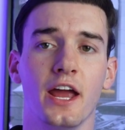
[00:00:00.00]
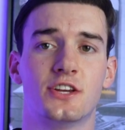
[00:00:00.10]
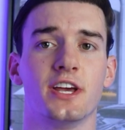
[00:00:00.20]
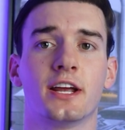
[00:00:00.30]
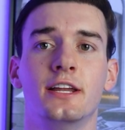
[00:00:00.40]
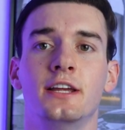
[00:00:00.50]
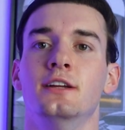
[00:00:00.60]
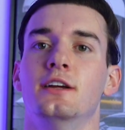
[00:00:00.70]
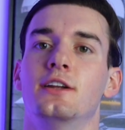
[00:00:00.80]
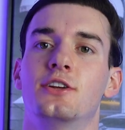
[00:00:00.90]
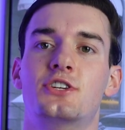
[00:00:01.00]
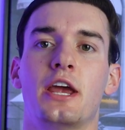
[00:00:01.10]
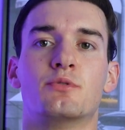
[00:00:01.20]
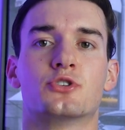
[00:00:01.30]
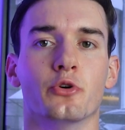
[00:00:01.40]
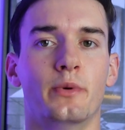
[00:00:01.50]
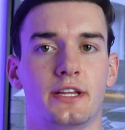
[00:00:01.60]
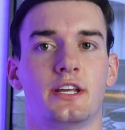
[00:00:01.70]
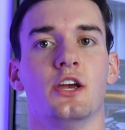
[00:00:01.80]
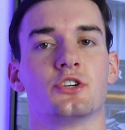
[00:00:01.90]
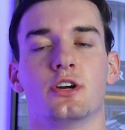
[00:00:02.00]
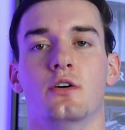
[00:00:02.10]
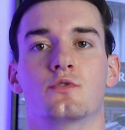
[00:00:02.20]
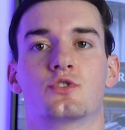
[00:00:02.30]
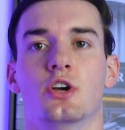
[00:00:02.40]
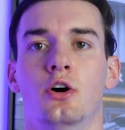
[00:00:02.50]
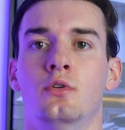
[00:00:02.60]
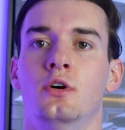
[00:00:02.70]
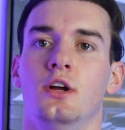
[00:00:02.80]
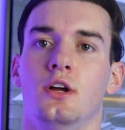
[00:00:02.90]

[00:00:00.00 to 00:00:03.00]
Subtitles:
Exactly the same story with cash cow. So